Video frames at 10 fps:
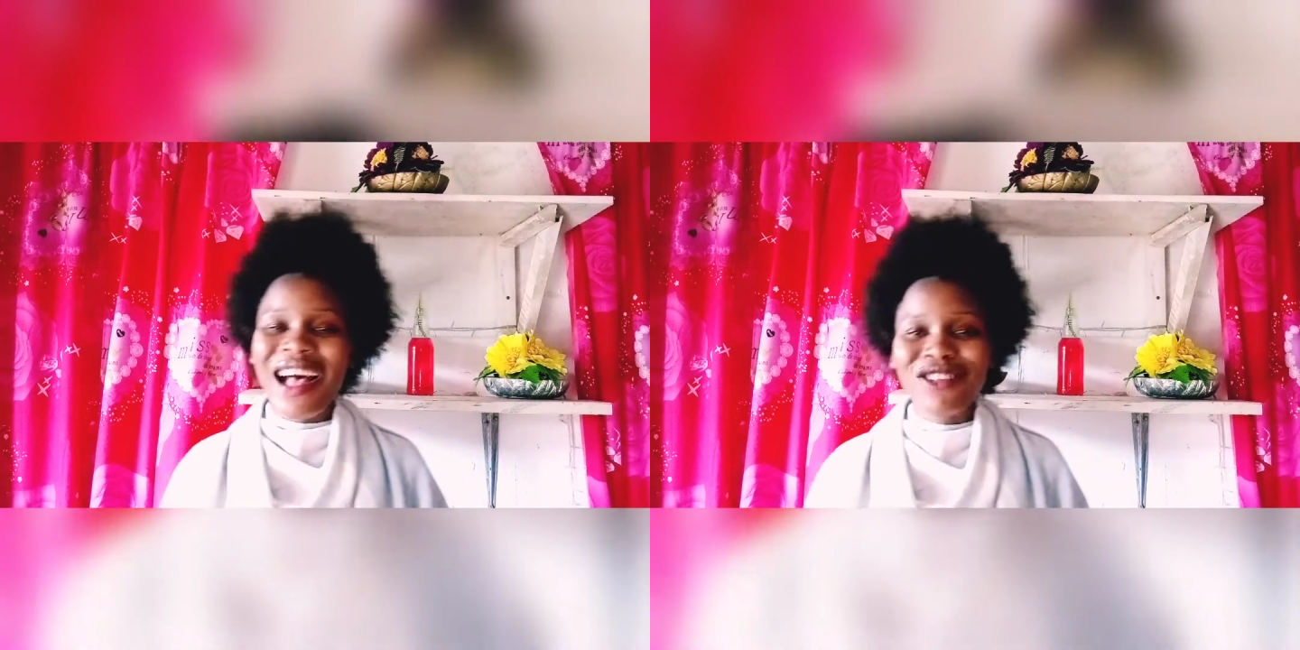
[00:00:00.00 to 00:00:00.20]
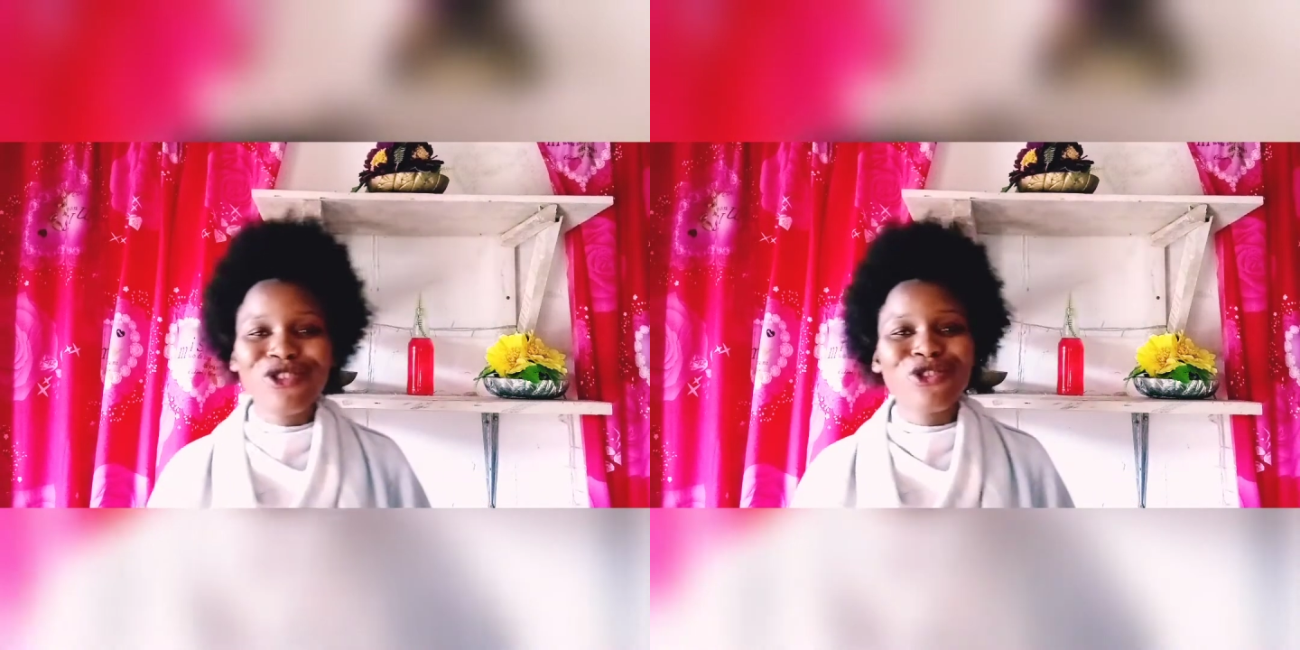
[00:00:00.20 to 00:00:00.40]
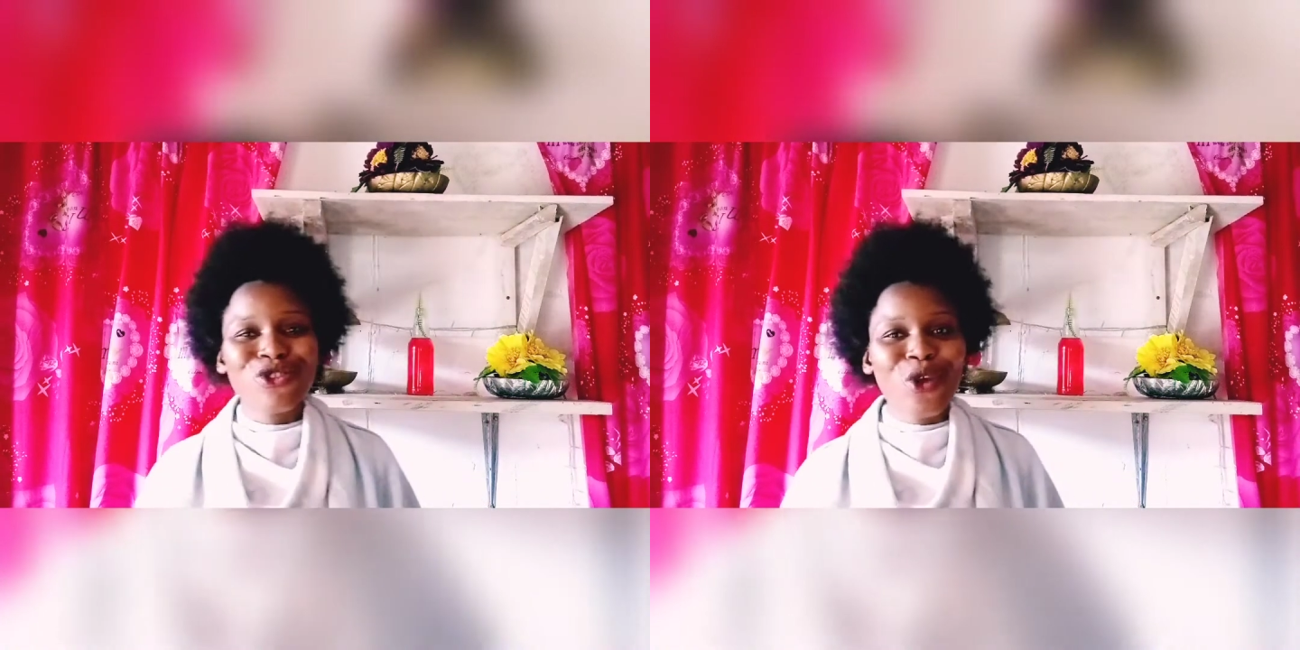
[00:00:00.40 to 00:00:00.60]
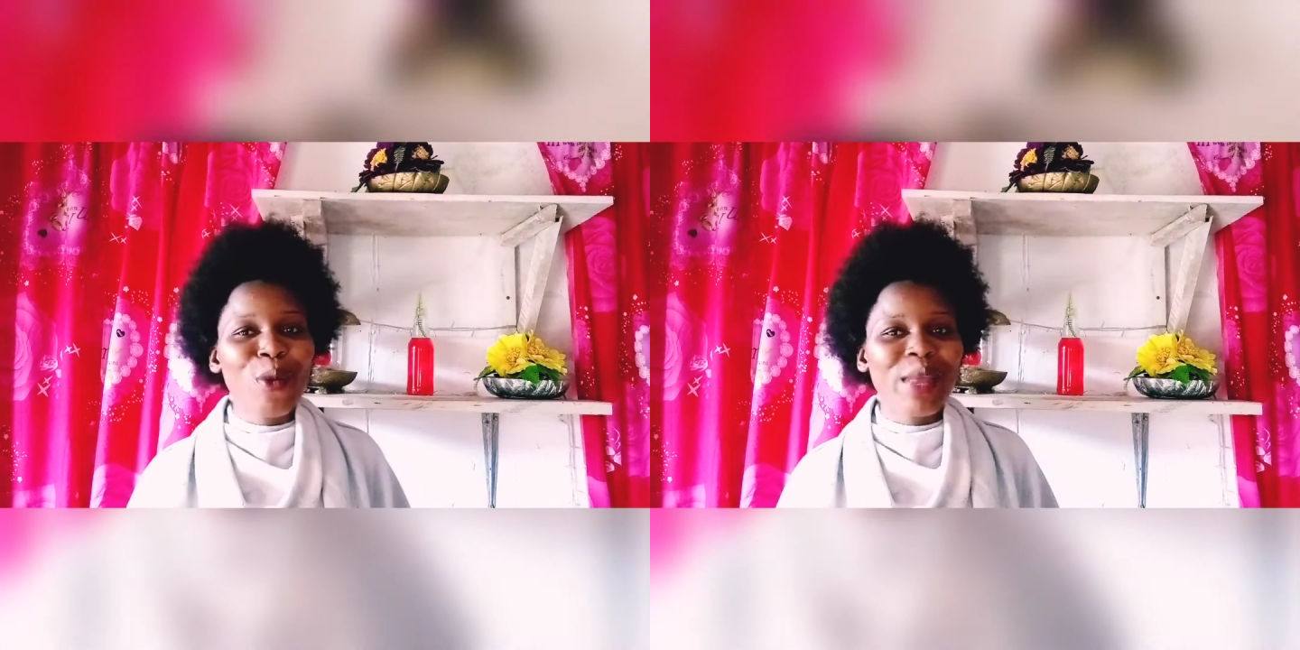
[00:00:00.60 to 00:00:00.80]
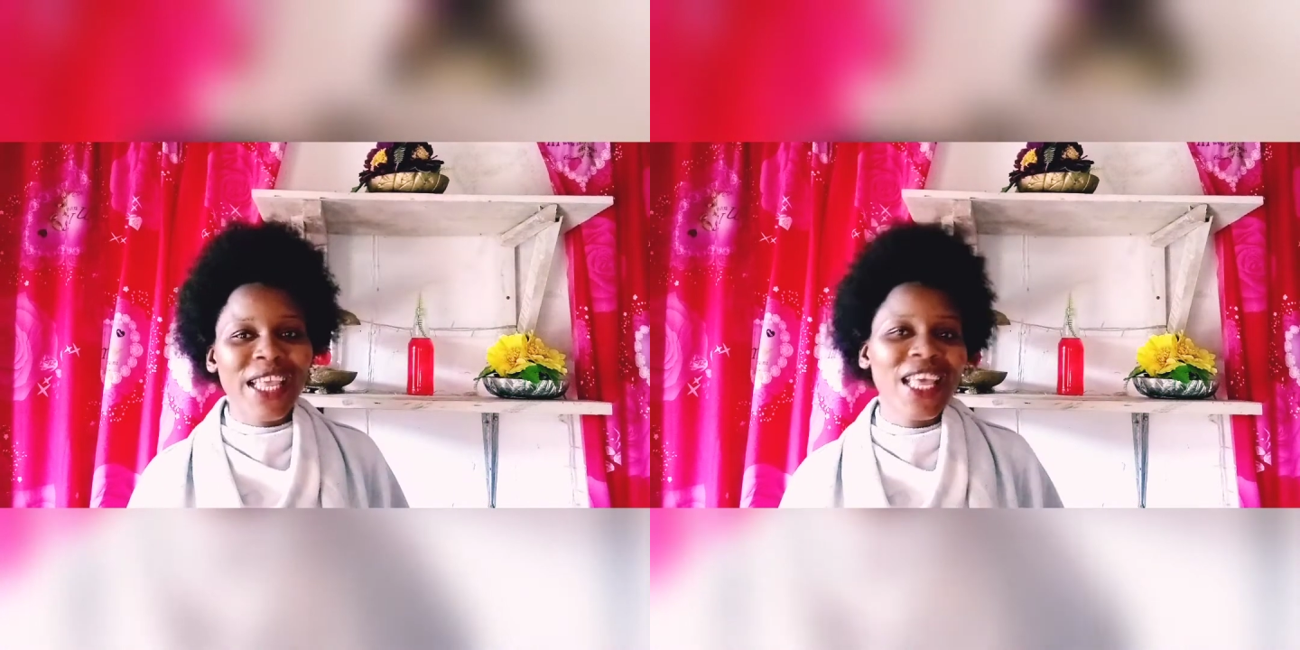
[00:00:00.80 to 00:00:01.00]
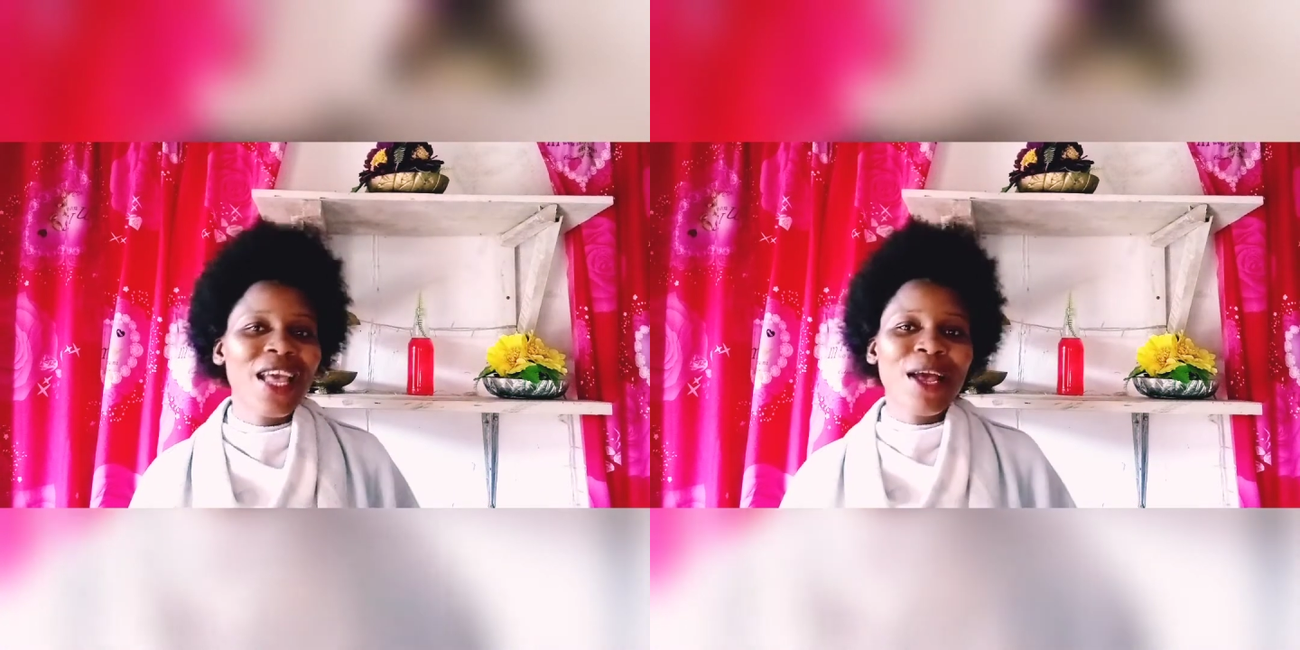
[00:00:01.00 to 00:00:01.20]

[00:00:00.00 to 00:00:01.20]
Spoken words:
has so many